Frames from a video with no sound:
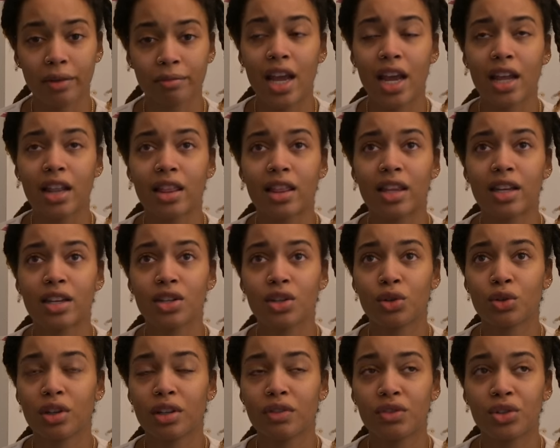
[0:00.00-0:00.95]
And this
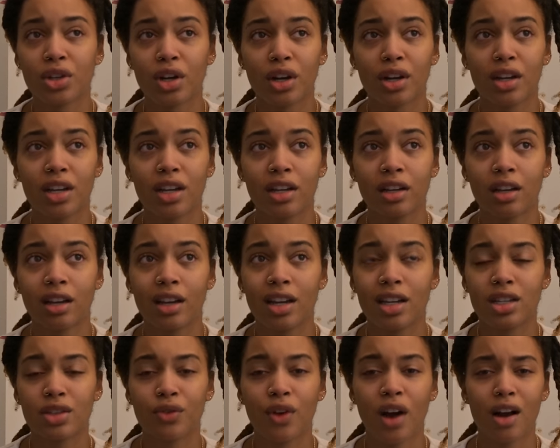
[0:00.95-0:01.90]
grief journey
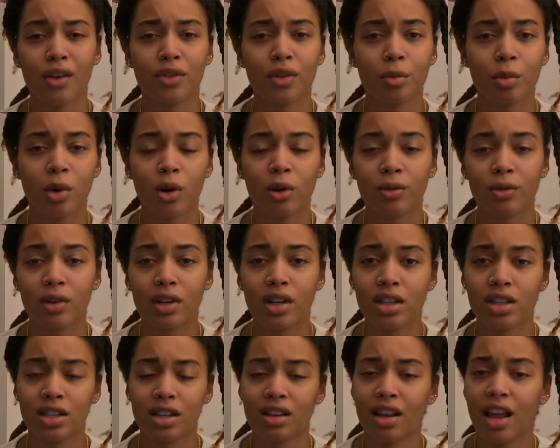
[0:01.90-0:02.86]
is far from over.
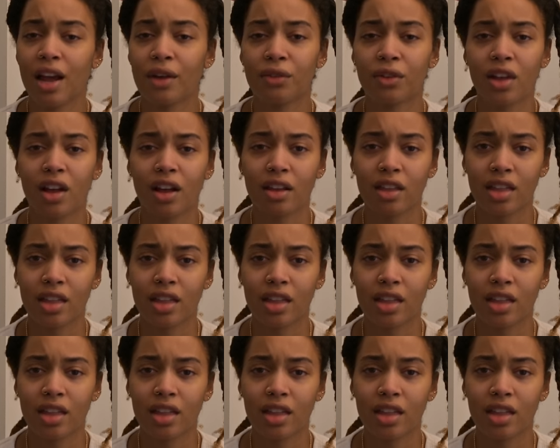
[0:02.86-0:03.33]
It's a lifelong